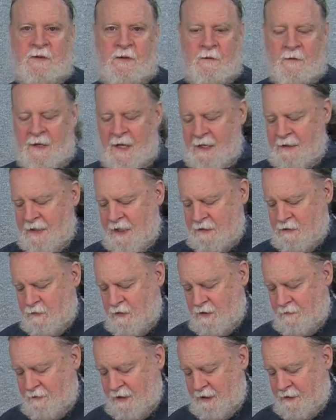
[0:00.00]
Okay, that's
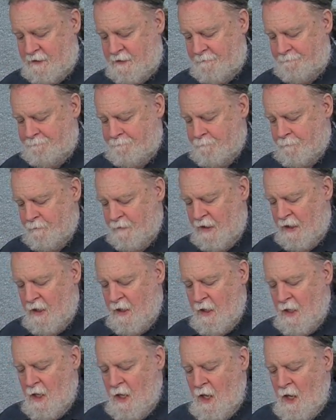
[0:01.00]
what it means.
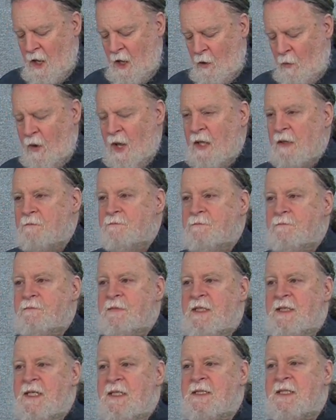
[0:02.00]
Well,
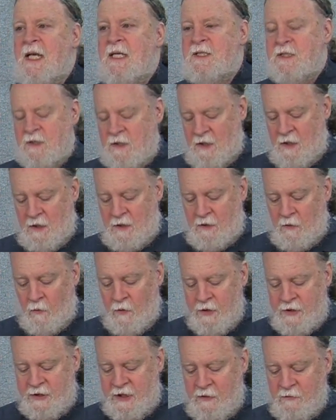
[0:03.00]
in this case, uh, the
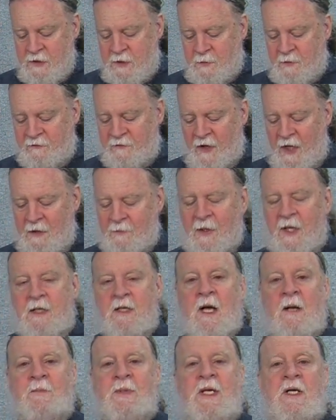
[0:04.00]
worksheet was provided by a
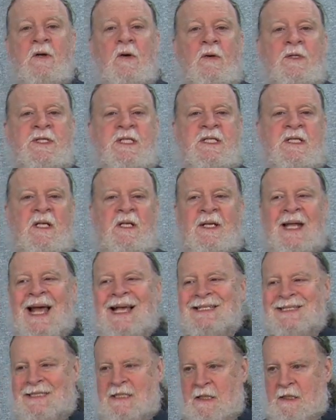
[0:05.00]
company called
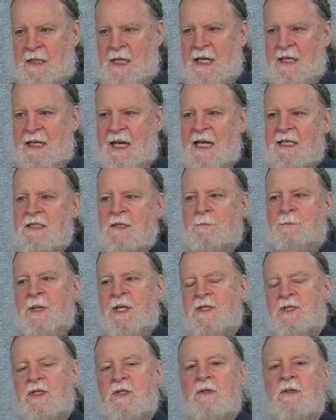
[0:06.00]
Scholastic, and it has a
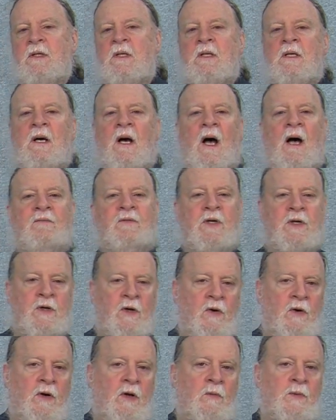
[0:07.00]
picture of a
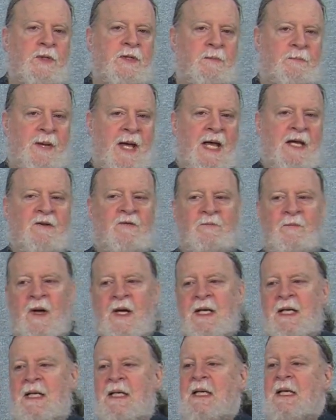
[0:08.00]
girl with a bag of
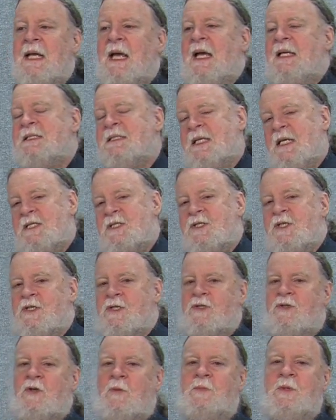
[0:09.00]
money that says
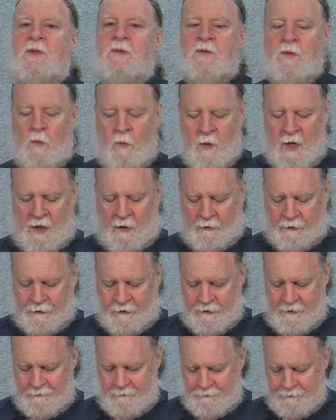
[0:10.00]
distribute the
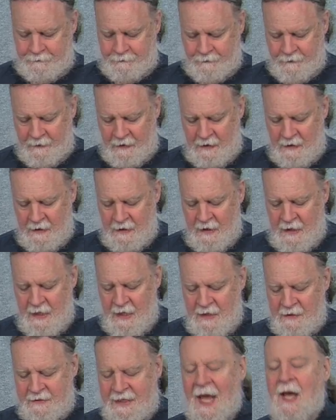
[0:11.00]
wealth.
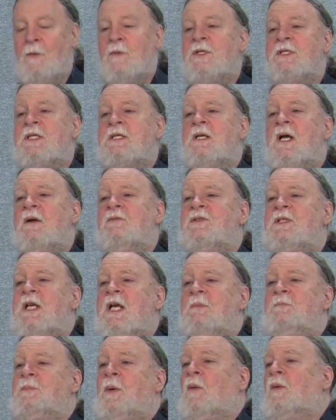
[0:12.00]
That was enough to
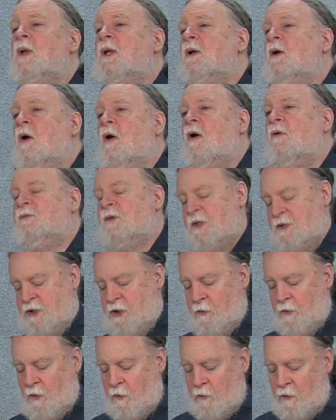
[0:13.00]
get Bolling off
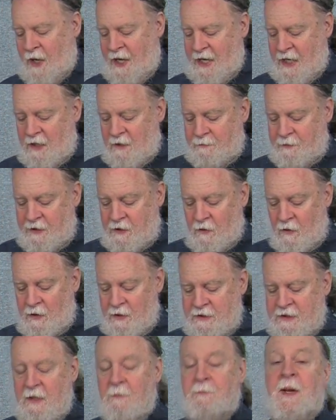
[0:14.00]
onto a rant
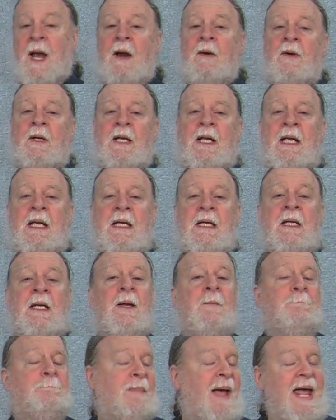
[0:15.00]
because apparently
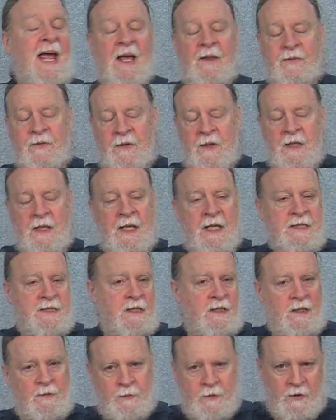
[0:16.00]
math is
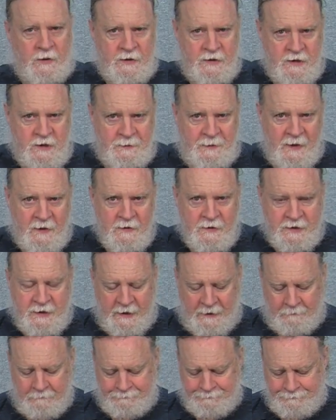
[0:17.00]
a liberal
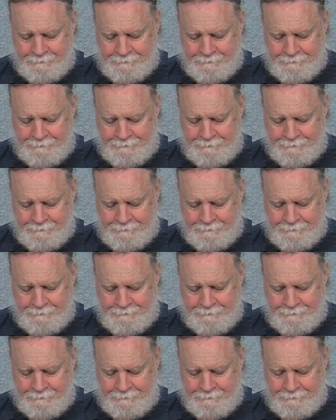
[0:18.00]
conspiracy.